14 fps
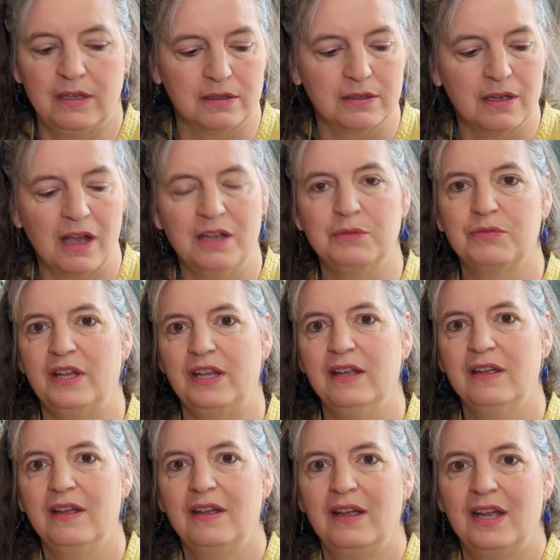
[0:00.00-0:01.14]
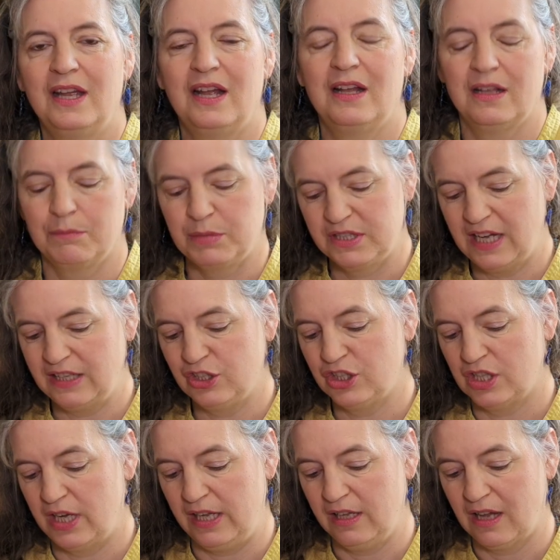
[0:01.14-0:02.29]
and hopefully,
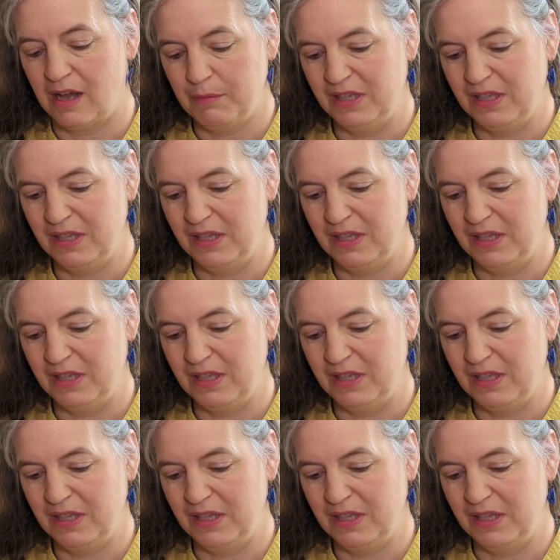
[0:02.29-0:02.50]
potentially